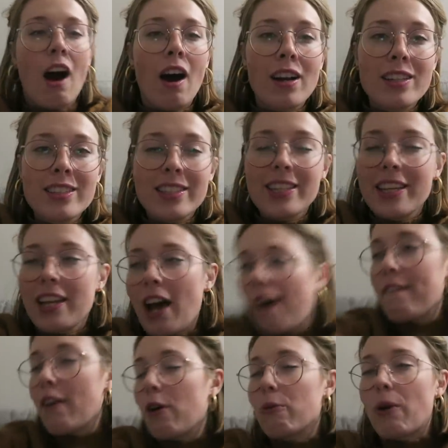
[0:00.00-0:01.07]
Honestly,
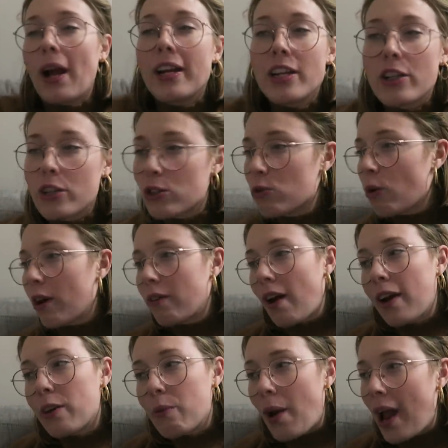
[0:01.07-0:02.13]
I fell right into the story
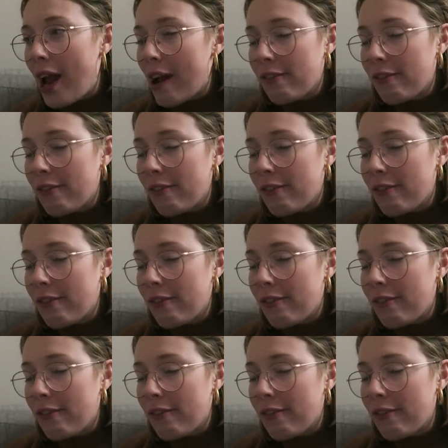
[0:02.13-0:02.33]
right away.